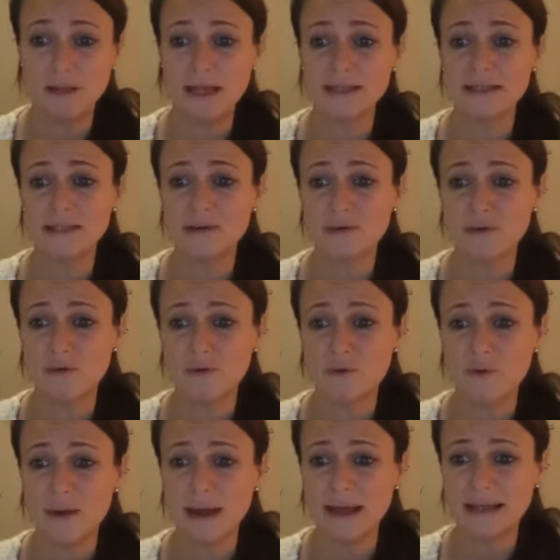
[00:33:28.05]
It's not
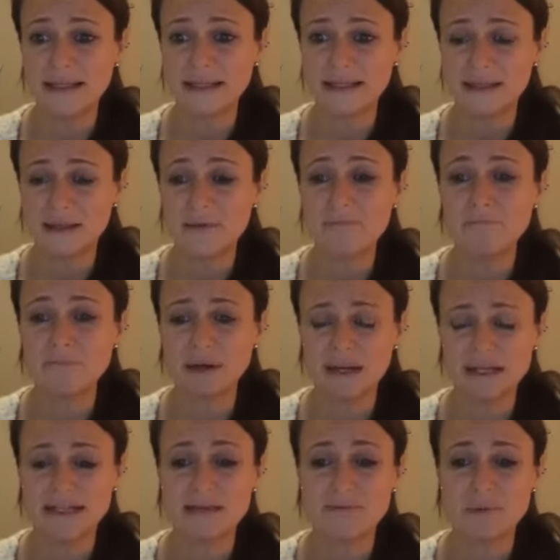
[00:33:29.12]
always, but
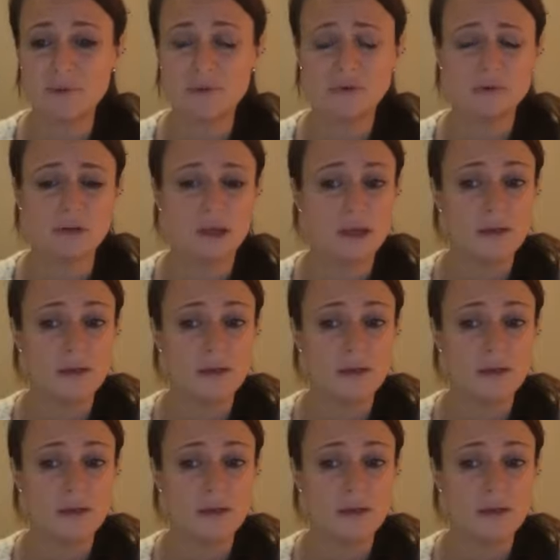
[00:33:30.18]
it's important.